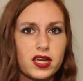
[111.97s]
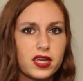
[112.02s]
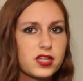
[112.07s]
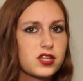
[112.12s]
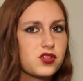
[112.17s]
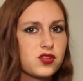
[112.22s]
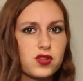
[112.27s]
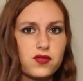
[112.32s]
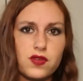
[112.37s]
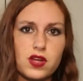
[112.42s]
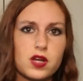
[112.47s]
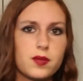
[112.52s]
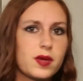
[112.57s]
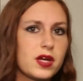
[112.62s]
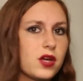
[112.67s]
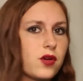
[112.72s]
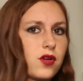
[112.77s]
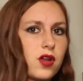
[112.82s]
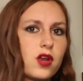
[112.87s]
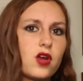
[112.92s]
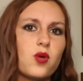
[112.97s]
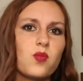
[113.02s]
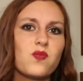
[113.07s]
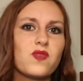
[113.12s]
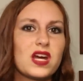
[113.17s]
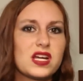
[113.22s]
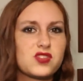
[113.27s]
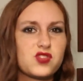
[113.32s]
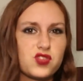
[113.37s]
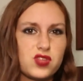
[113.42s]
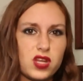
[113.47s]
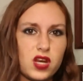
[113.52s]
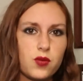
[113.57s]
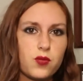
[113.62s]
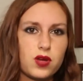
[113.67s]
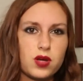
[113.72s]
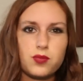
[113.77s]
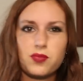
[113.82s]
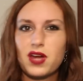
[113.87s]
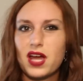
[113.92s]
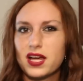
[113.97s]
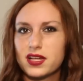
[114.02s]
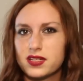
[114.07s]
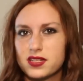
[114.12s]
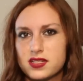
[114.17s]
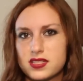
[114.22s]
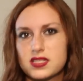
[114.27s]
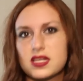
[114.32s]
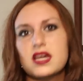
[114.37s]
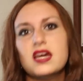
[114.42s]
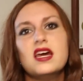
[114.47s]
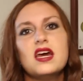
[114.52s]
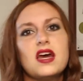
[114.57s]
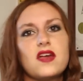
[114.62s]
I could do the run on my own at home faster than I would at practice,